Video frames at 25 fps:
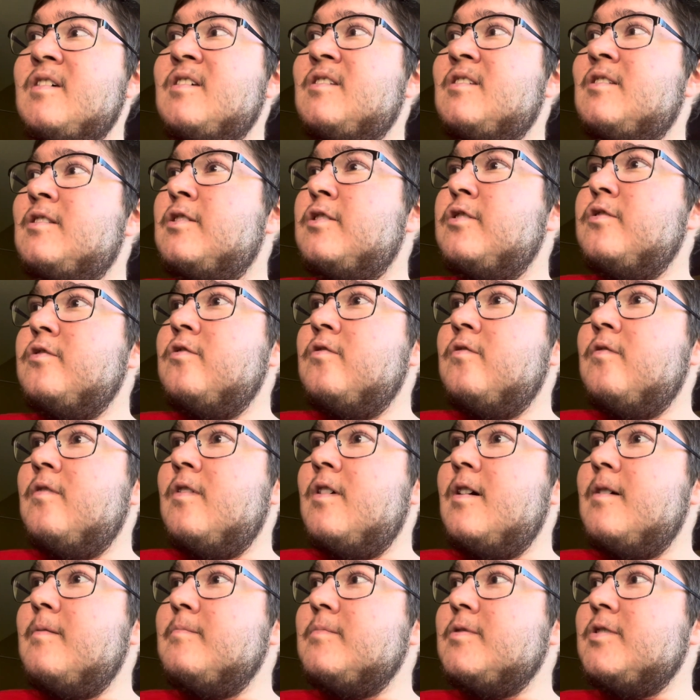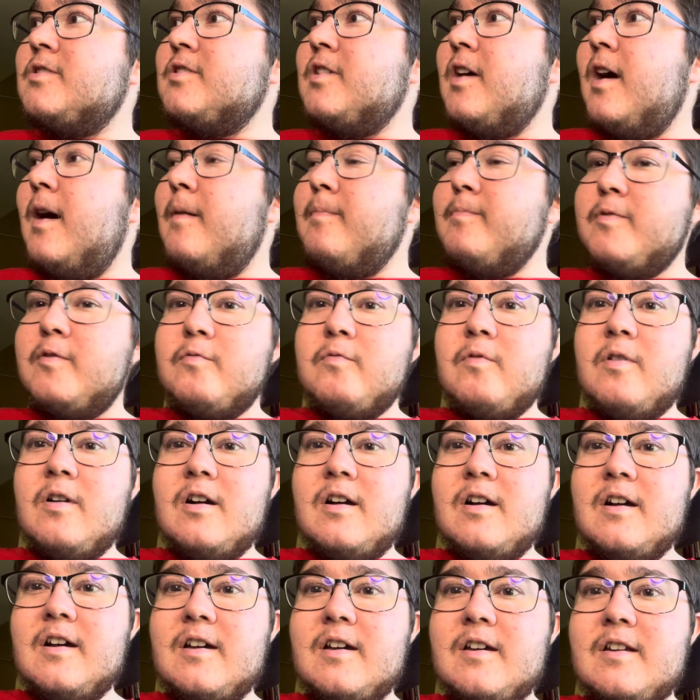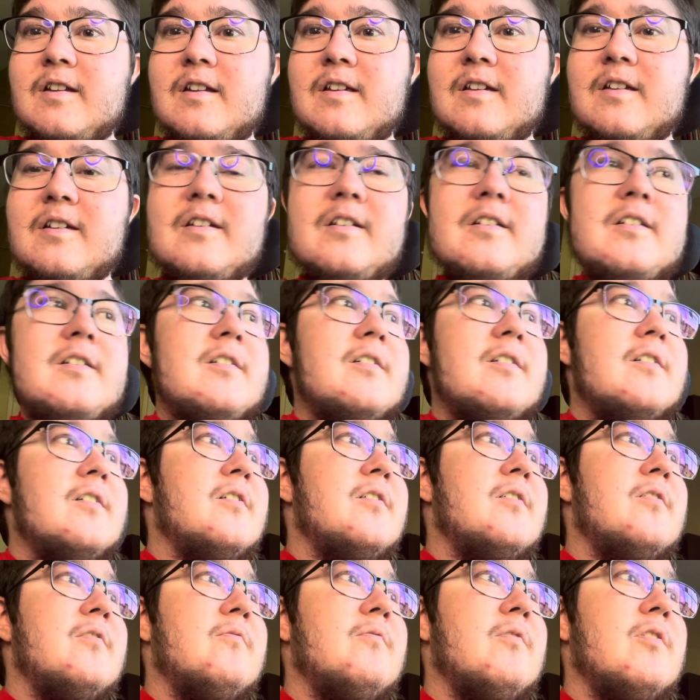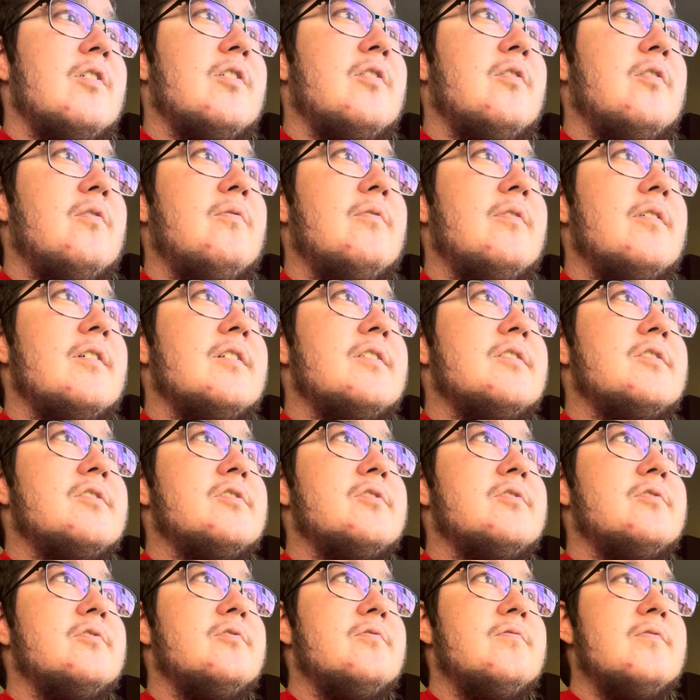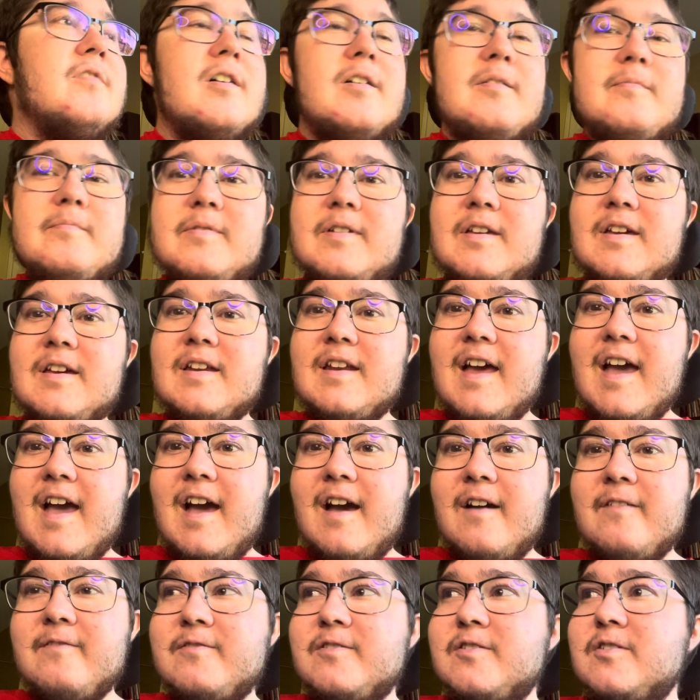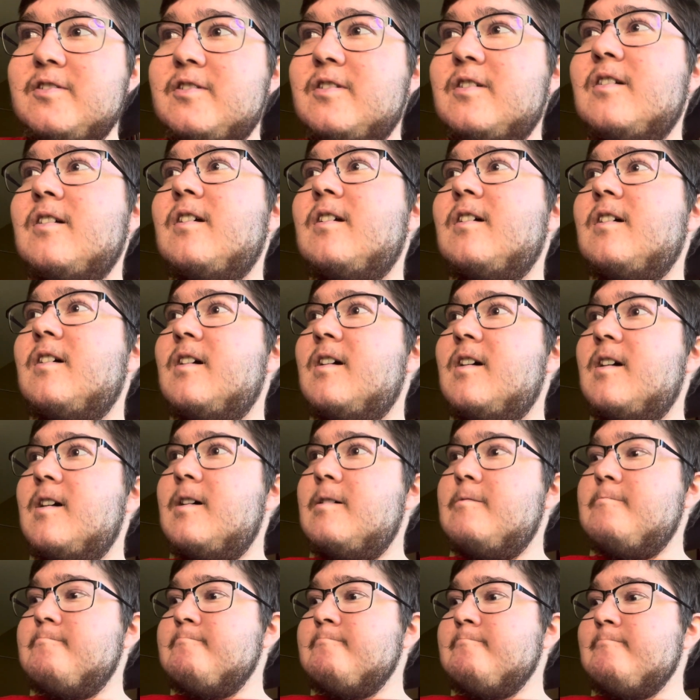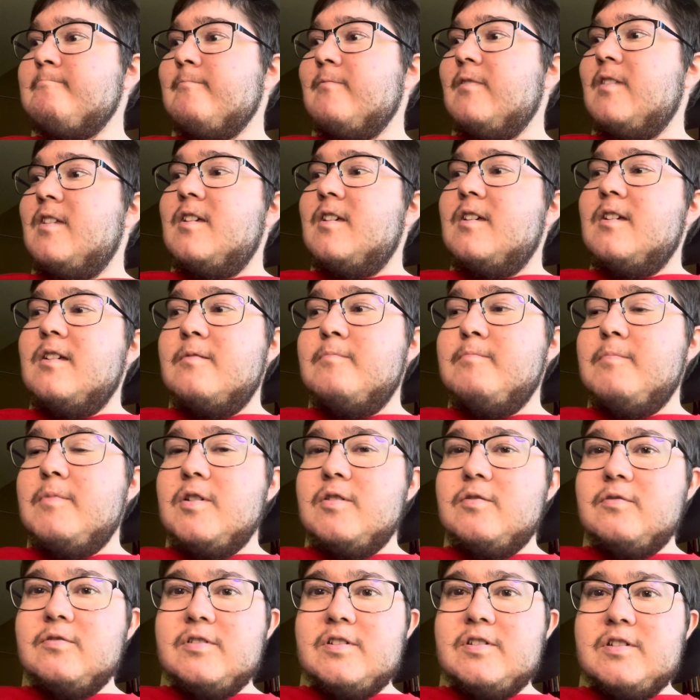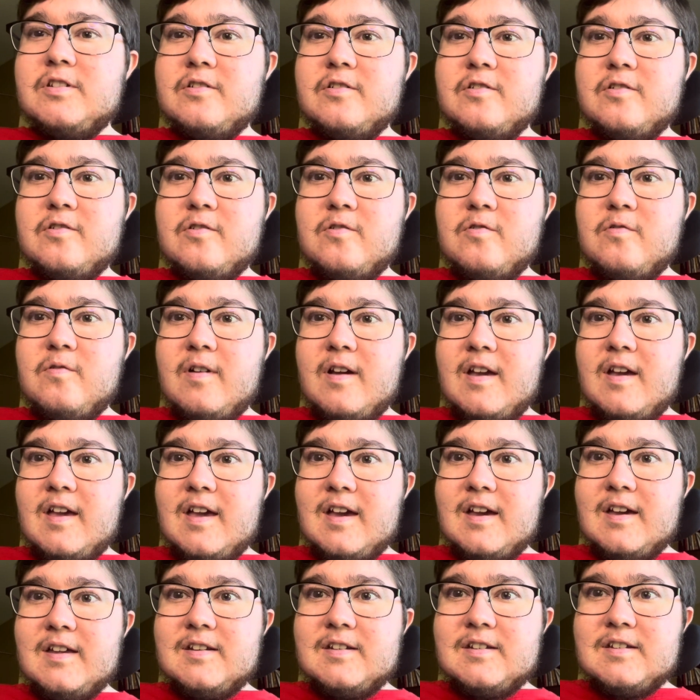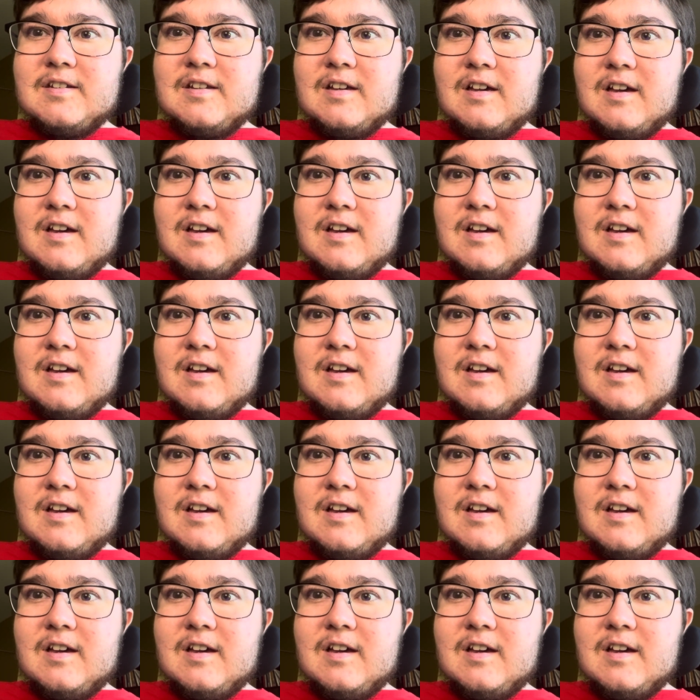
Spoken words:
to stop the run. We're going to get after Mildew and